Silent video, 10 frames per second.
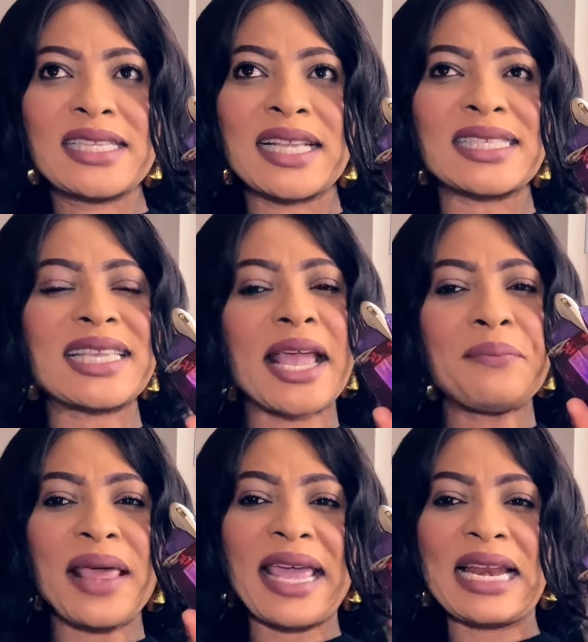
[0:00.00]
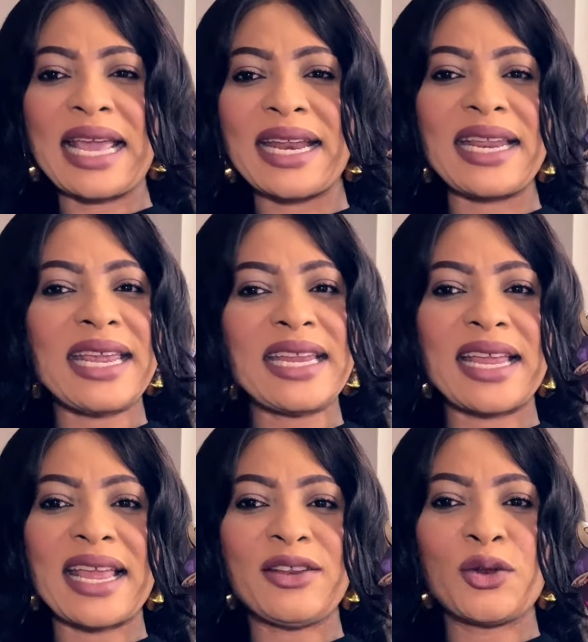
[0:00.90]
the same alien
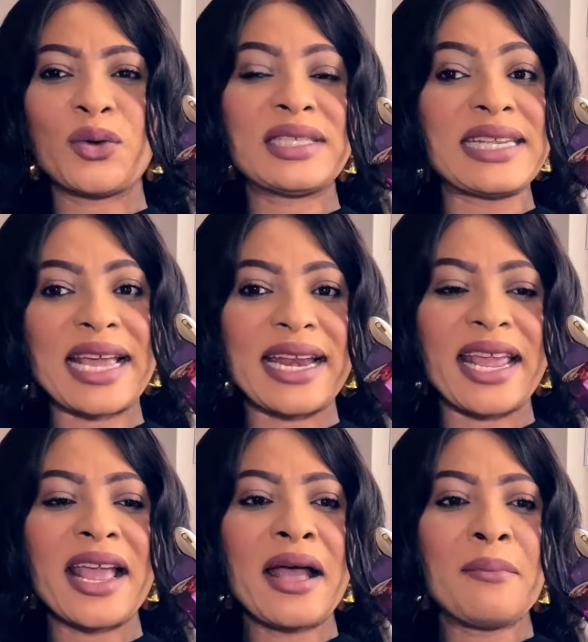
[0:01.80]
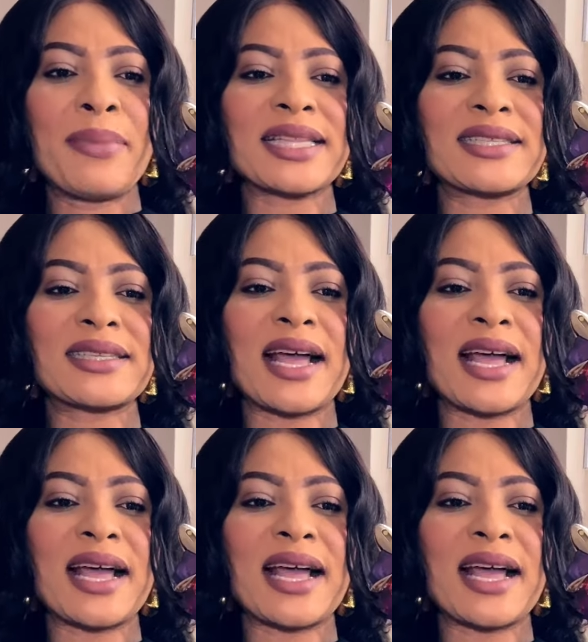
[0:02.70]
DNA, but